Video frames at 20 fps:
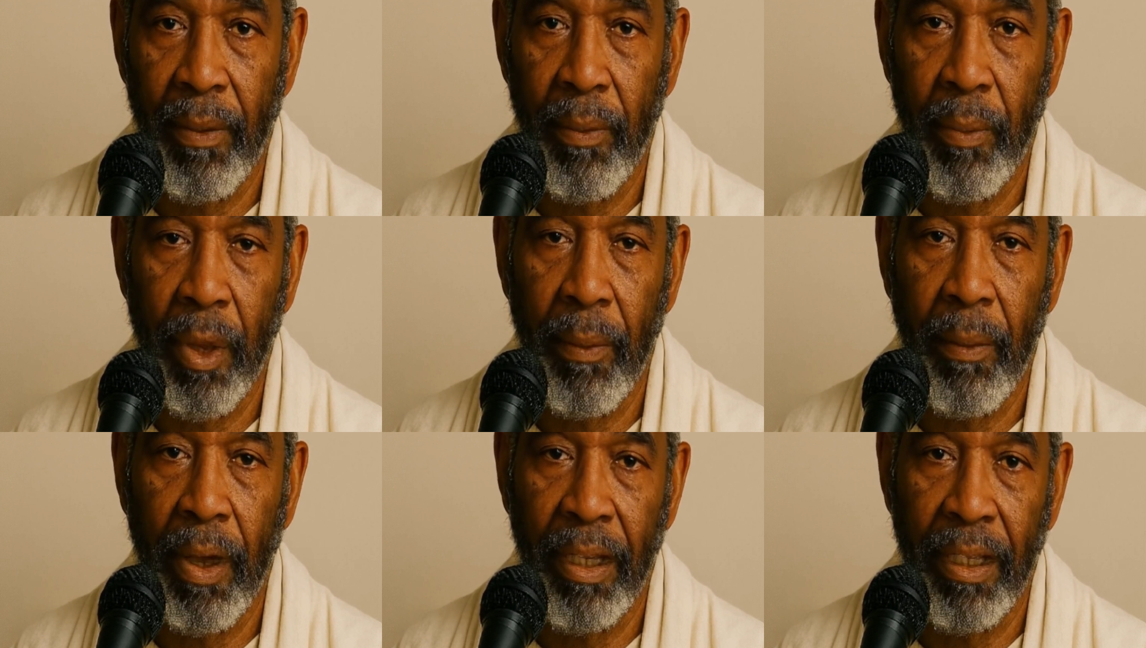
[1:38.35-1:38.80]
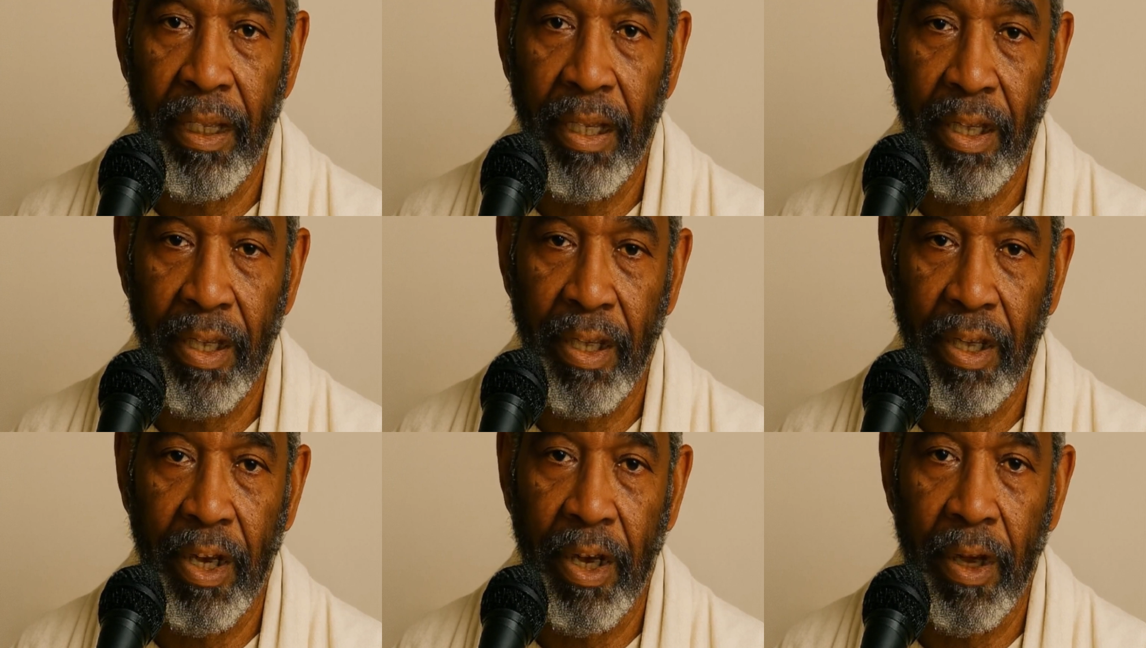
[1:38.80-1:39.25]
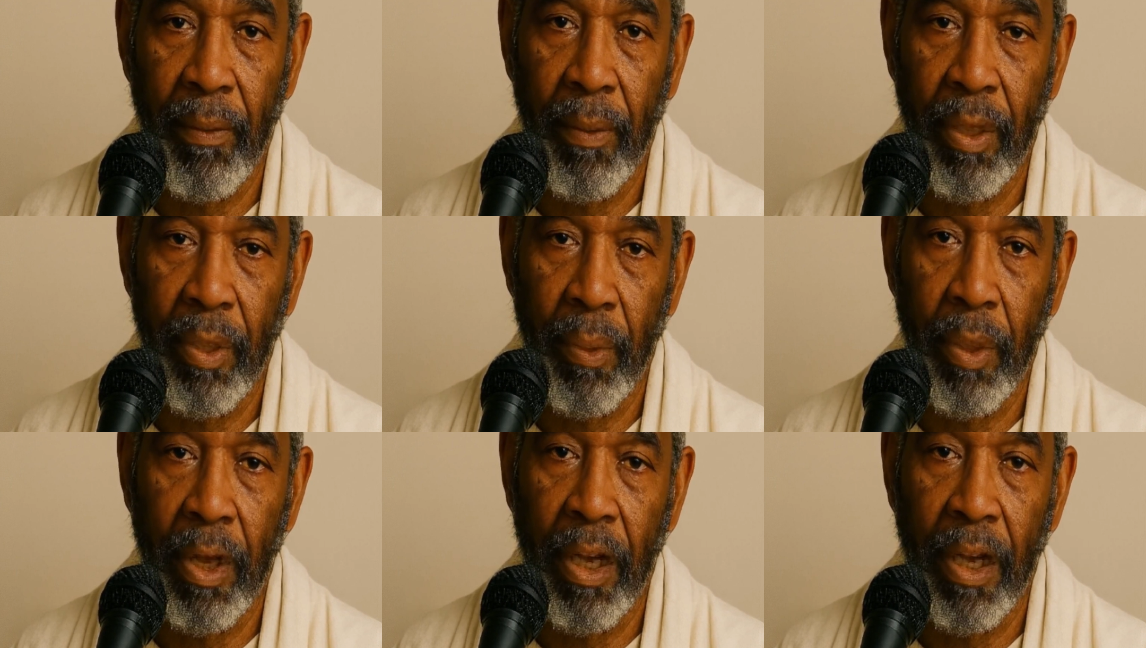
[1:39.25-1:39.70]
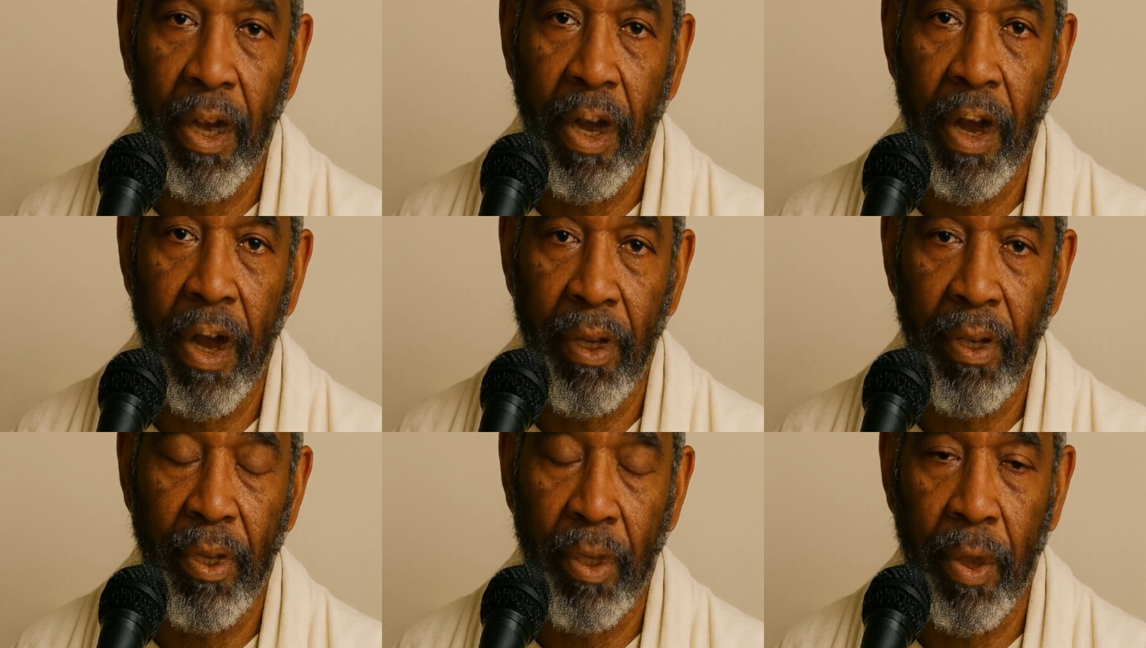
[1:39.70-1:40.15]
We must discern between
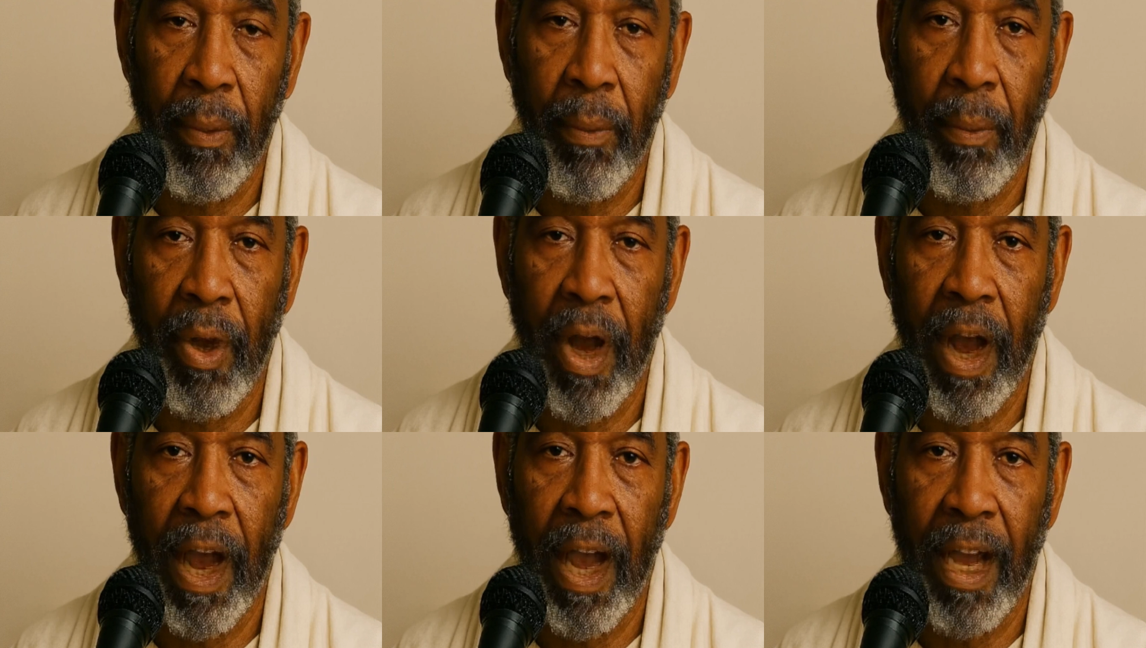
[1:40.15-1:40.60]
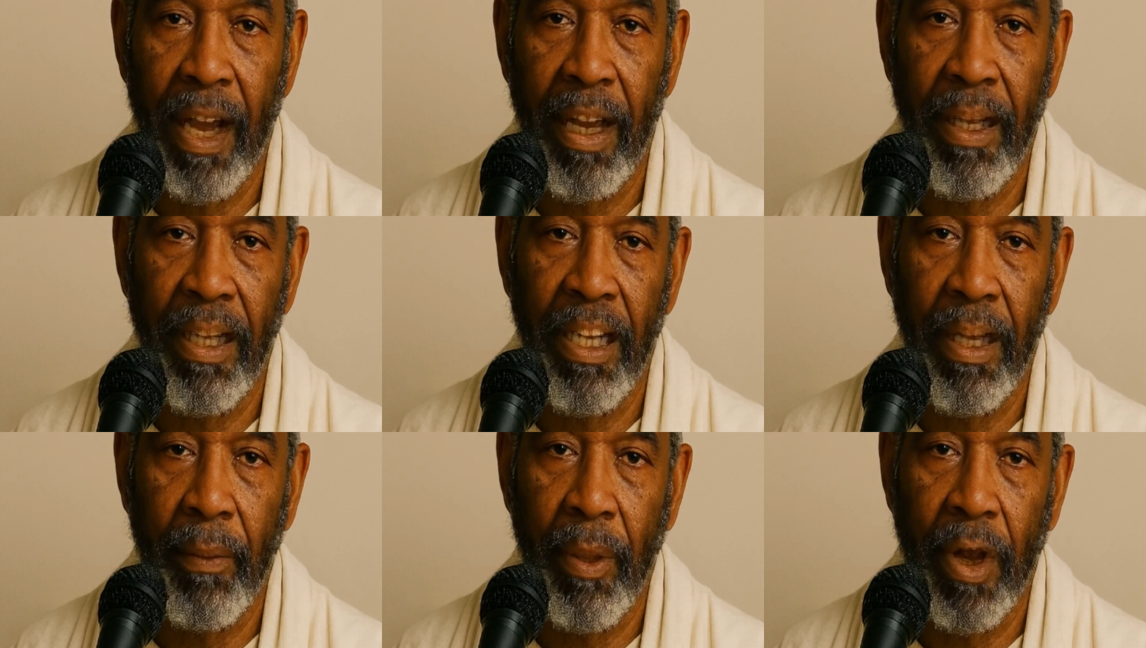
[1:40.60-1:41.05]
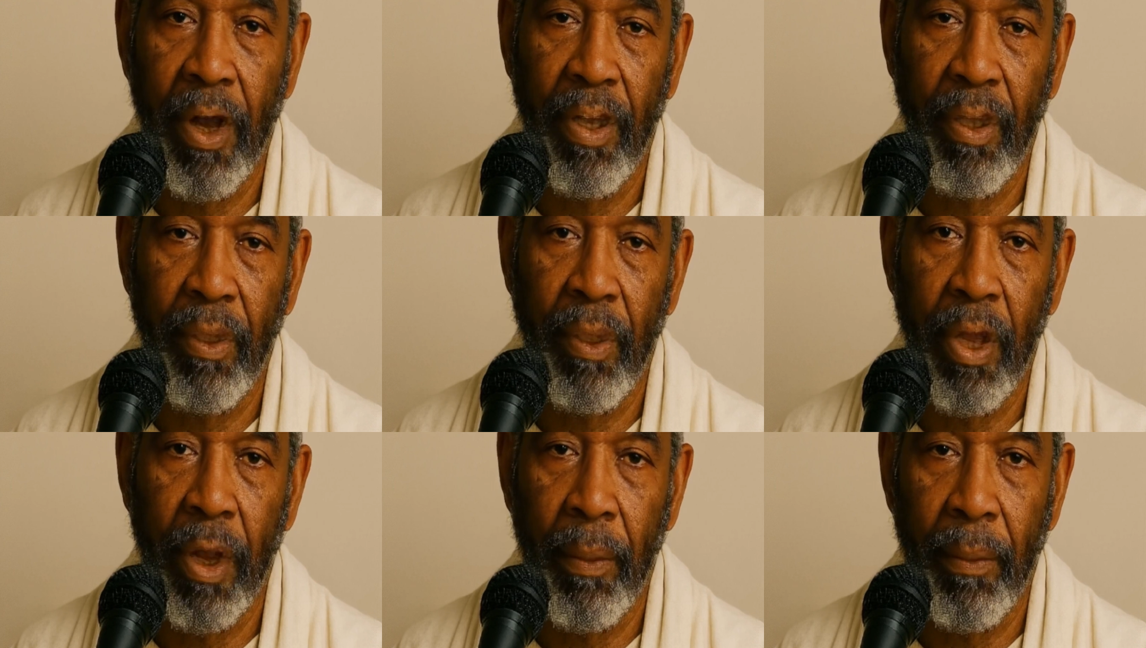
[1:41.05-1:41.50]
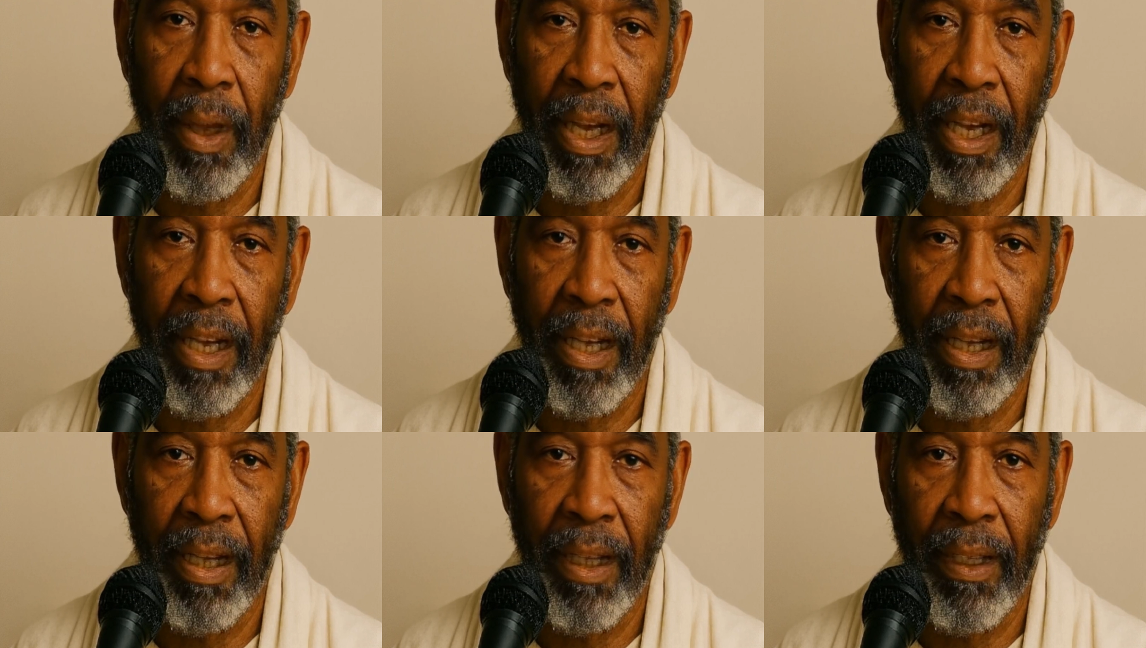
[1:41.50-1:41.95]
cultural pride and spiritual
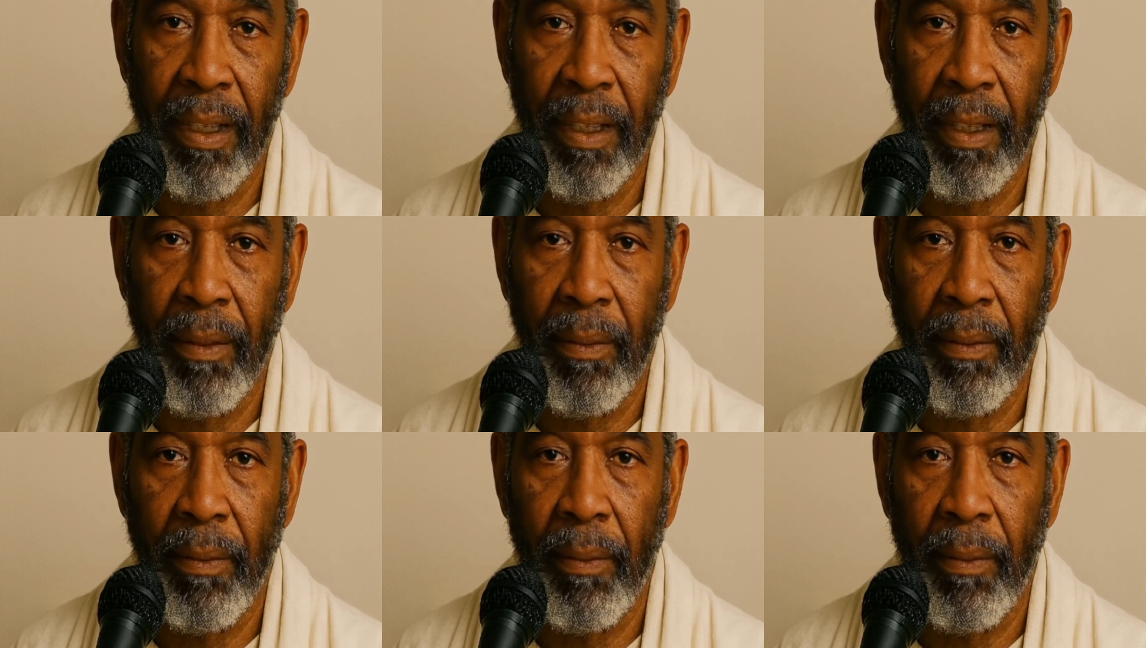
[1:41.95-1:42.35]
obedience.